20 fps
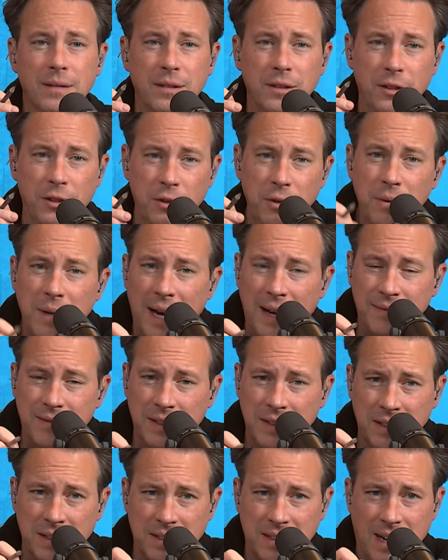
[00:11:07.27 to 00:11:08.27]
you have
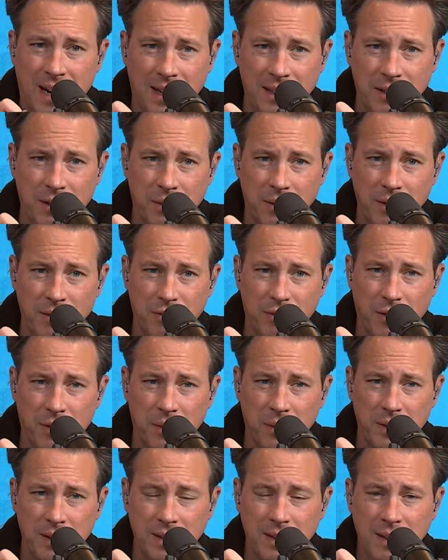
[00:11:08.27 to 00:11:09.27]
to decide going
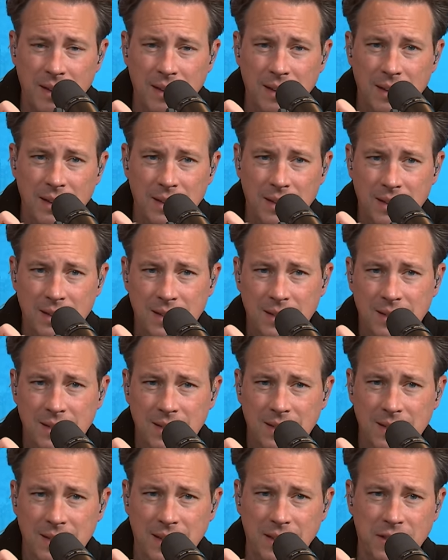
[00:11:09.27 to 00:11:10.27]
forward
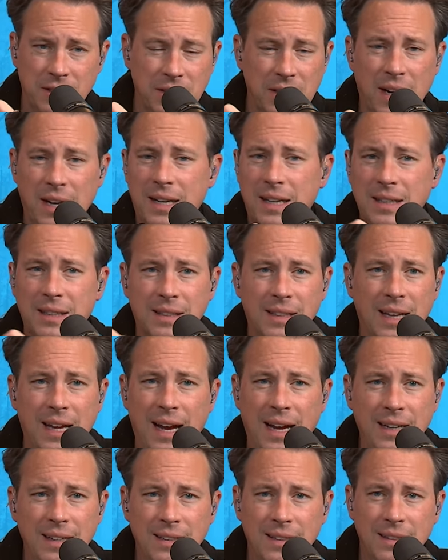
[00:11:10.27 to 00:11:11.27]
that you're not going to
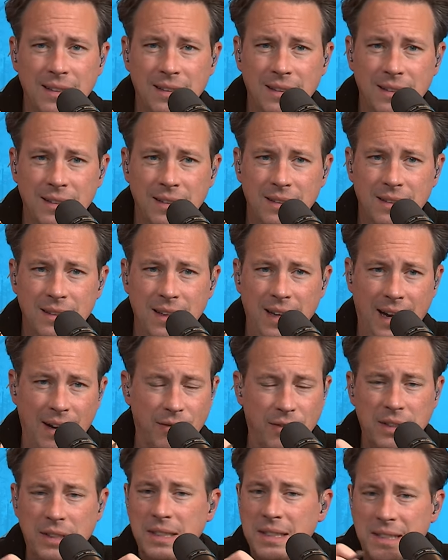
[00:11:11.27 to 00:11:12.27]
let
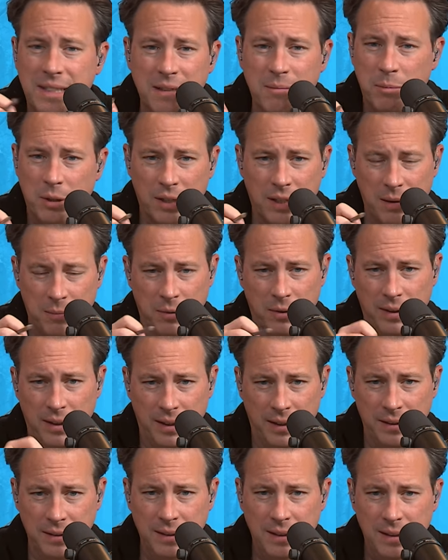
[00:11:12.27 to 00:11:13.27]
every December come
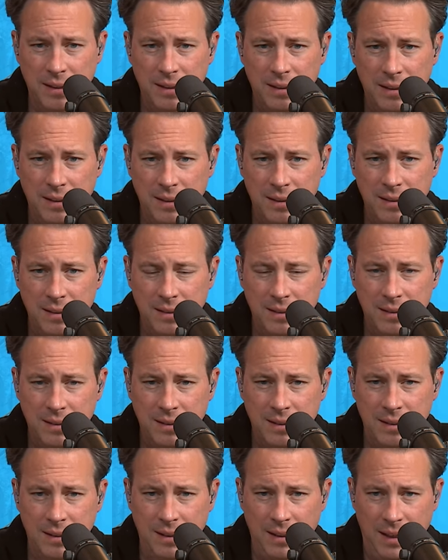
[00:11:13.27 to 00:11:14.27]
around
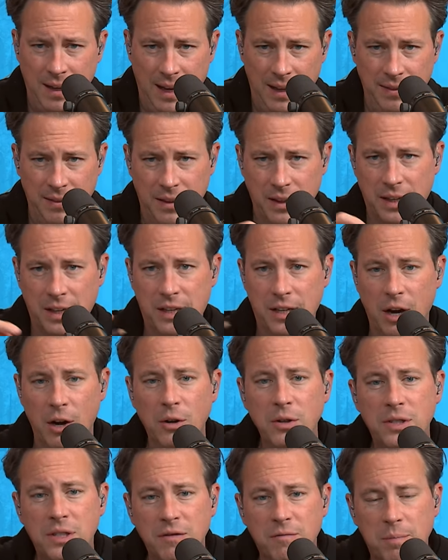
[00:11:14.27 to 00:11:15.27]
and the
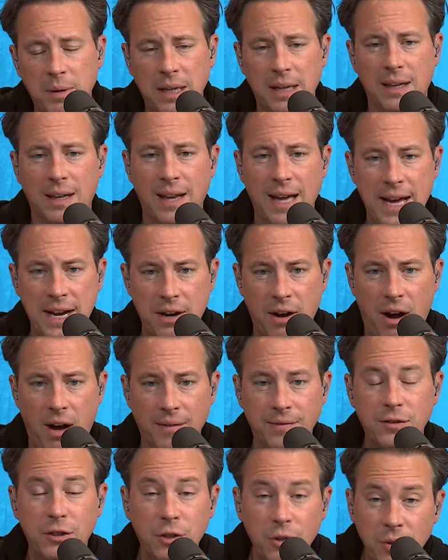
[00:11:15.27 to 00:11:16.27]
ghost of being laid
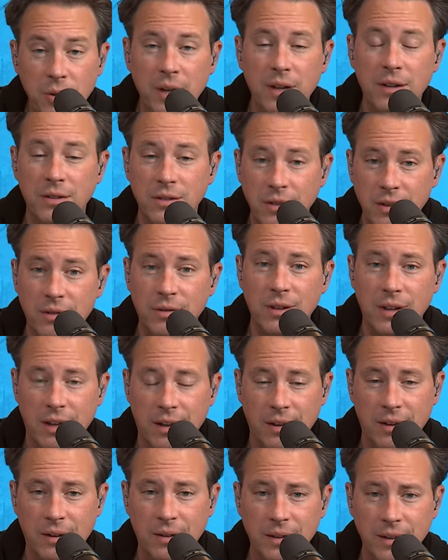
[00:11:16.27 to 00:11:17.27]
off two years in a
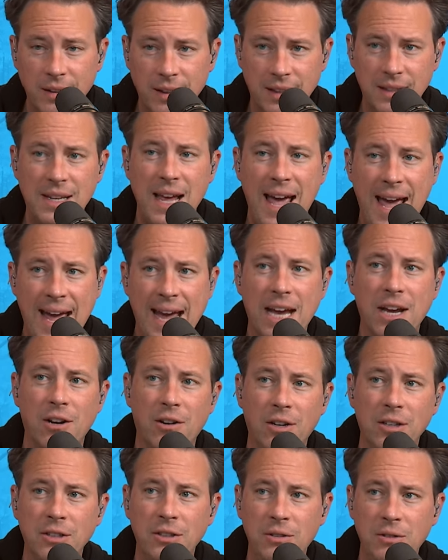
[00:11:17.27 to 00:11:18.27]
row is hanging
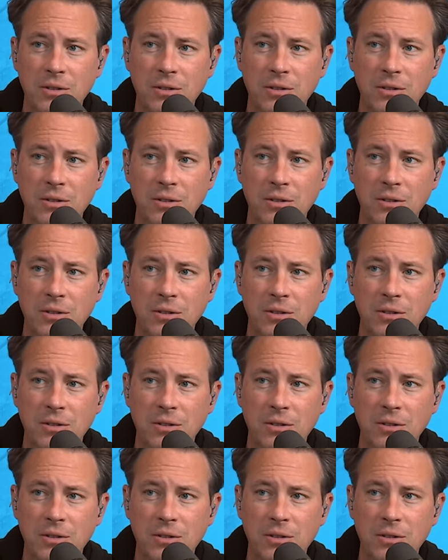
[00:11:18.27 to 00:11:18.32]
on you